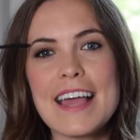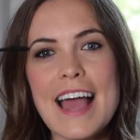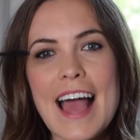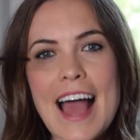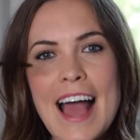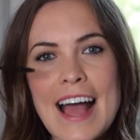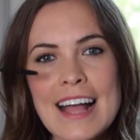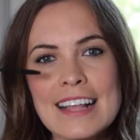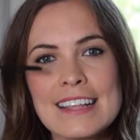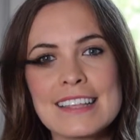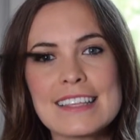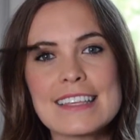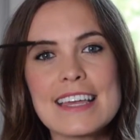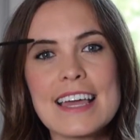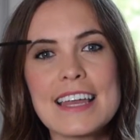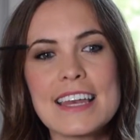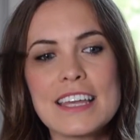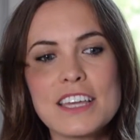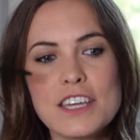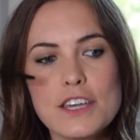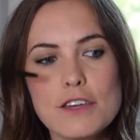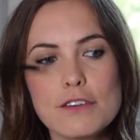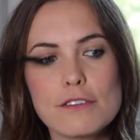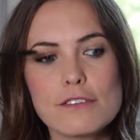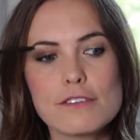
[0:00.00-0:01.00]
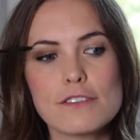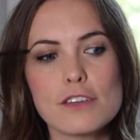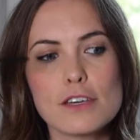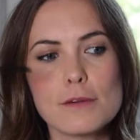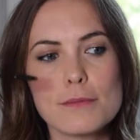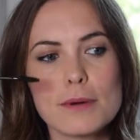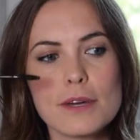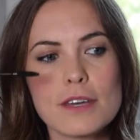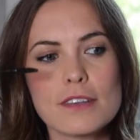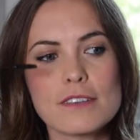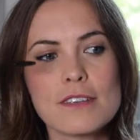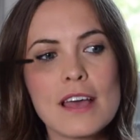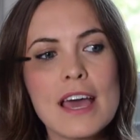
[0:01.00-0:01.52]
hand getting used to,
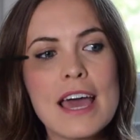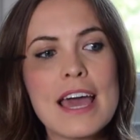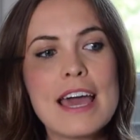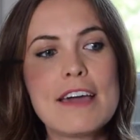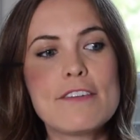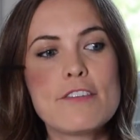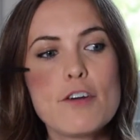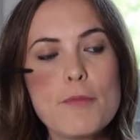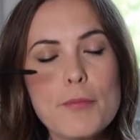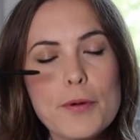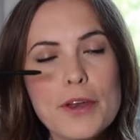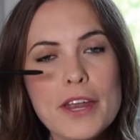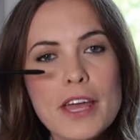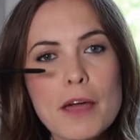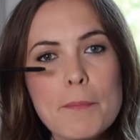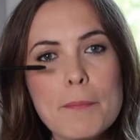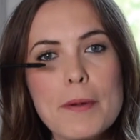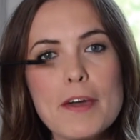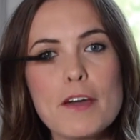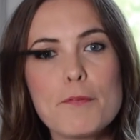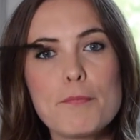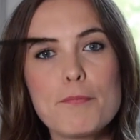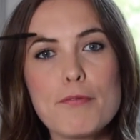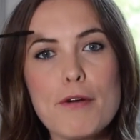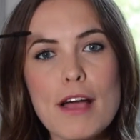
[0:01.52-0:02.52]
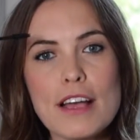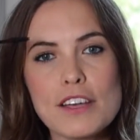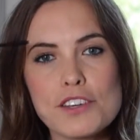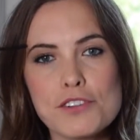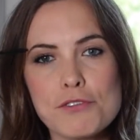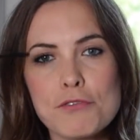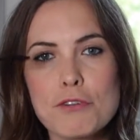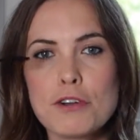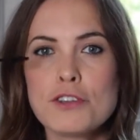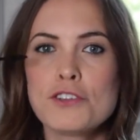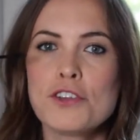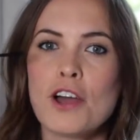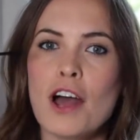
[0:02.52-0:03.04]
because if you're putting a bit of
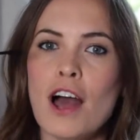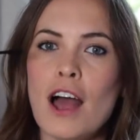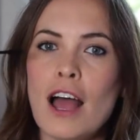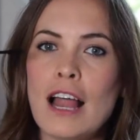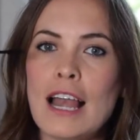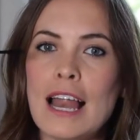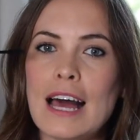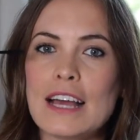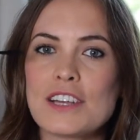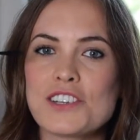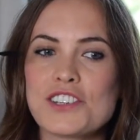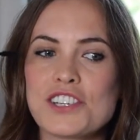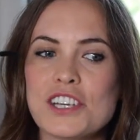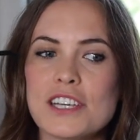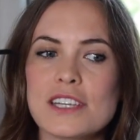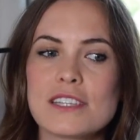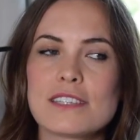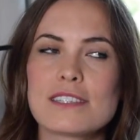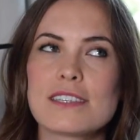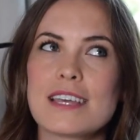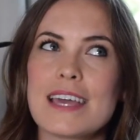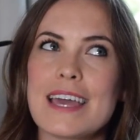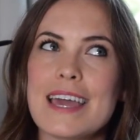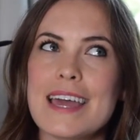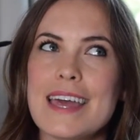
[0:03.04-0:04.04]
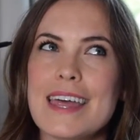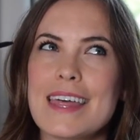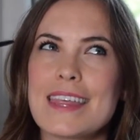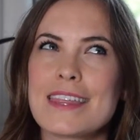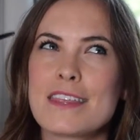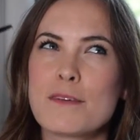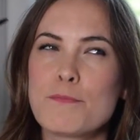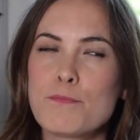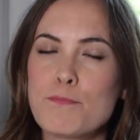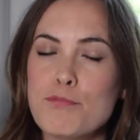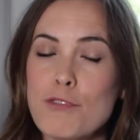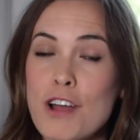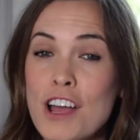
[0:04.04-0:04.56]
pressure on your eyelashes,
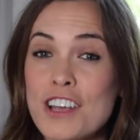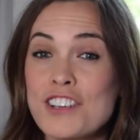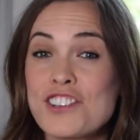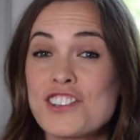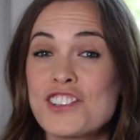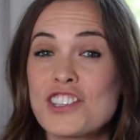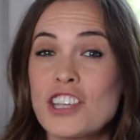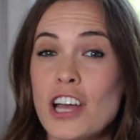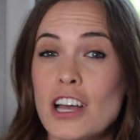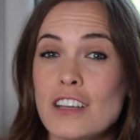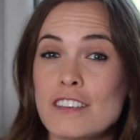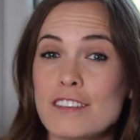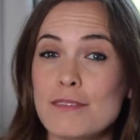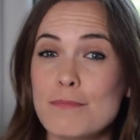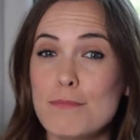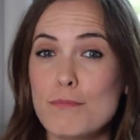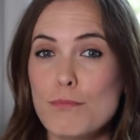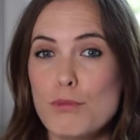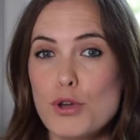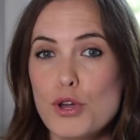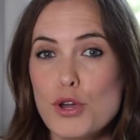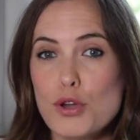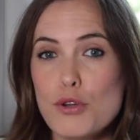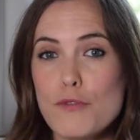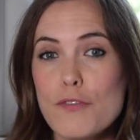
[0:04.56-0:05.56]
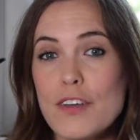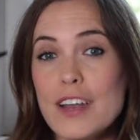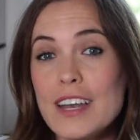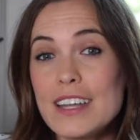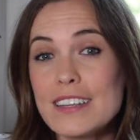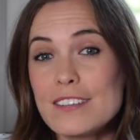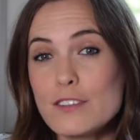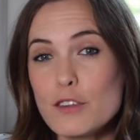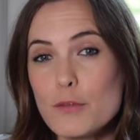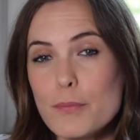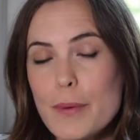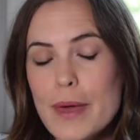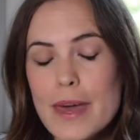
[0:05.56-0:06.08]
the brush does move a
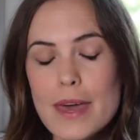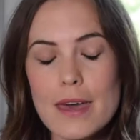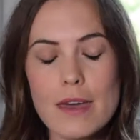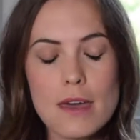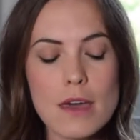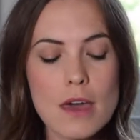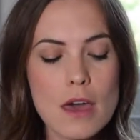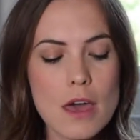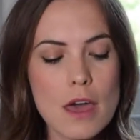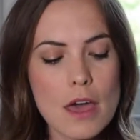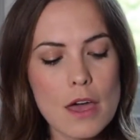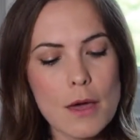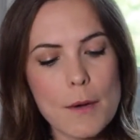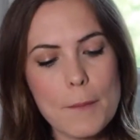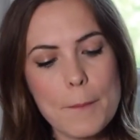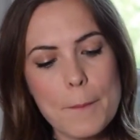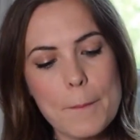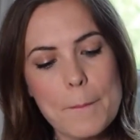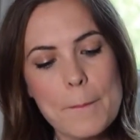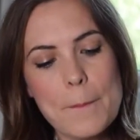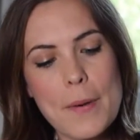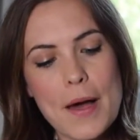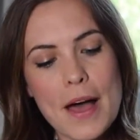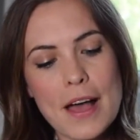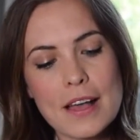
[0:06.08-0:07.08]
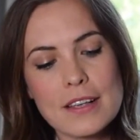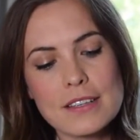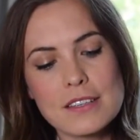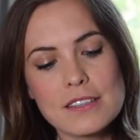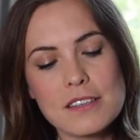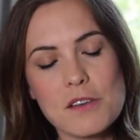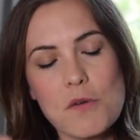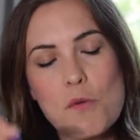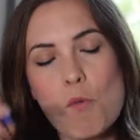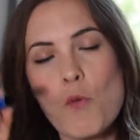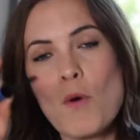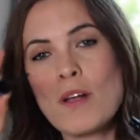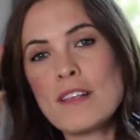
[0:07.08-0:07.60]
little bit,
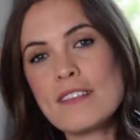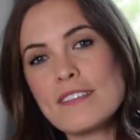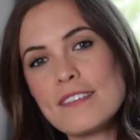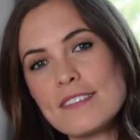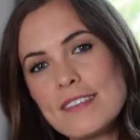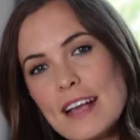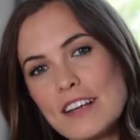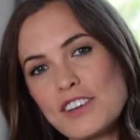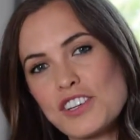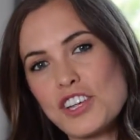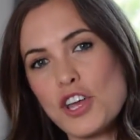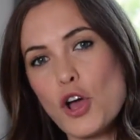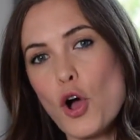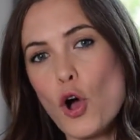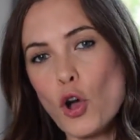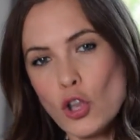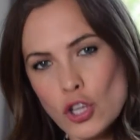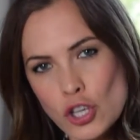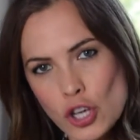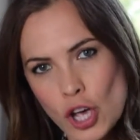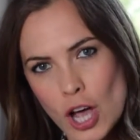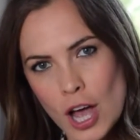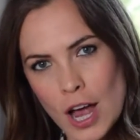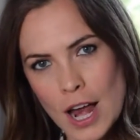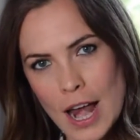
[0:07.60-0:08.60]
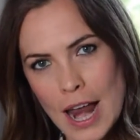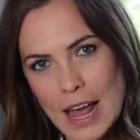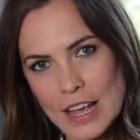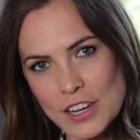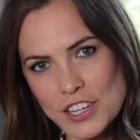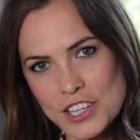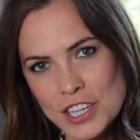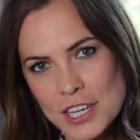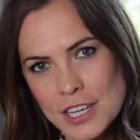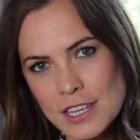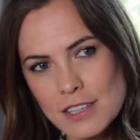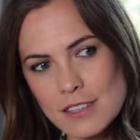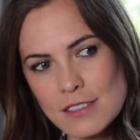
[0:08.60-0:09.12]
but once it's actually on your
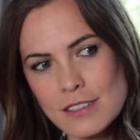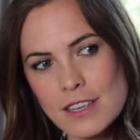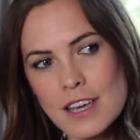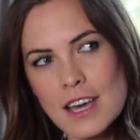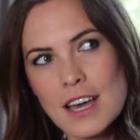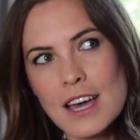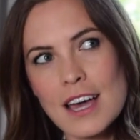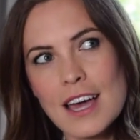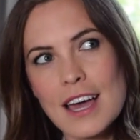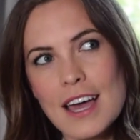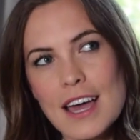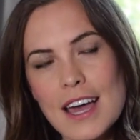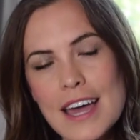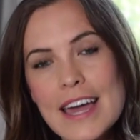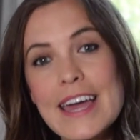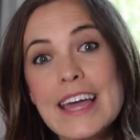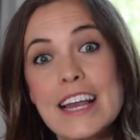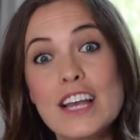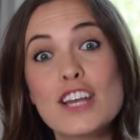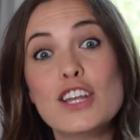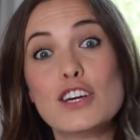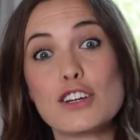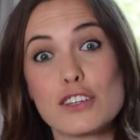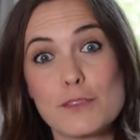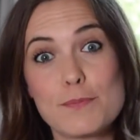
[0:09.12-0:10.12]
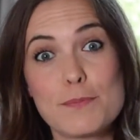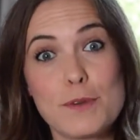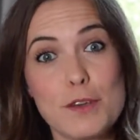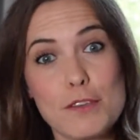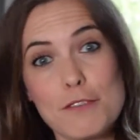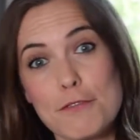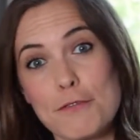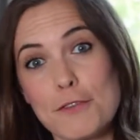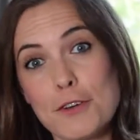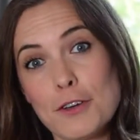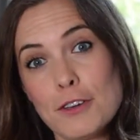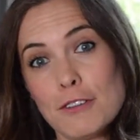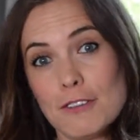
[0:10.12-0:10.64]
eyelashes, it looks
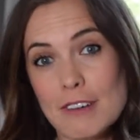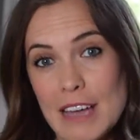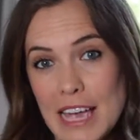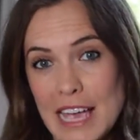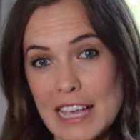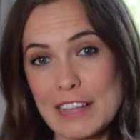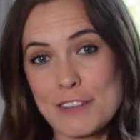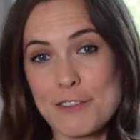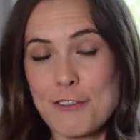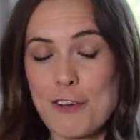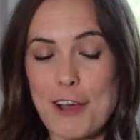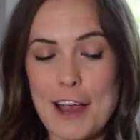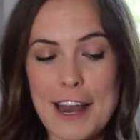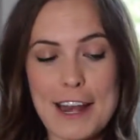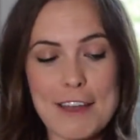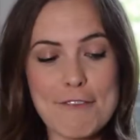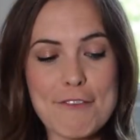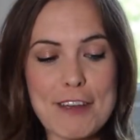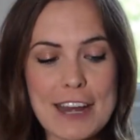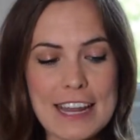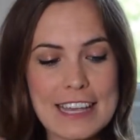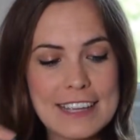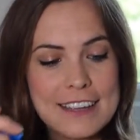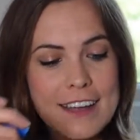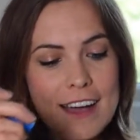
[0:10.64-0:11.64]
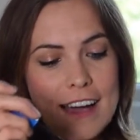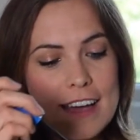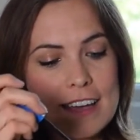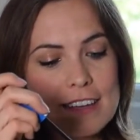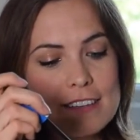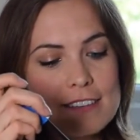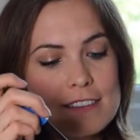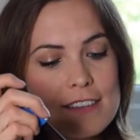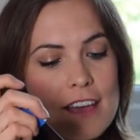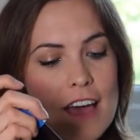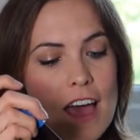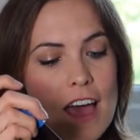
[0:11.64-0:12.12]
beautiful. It's really, really nice.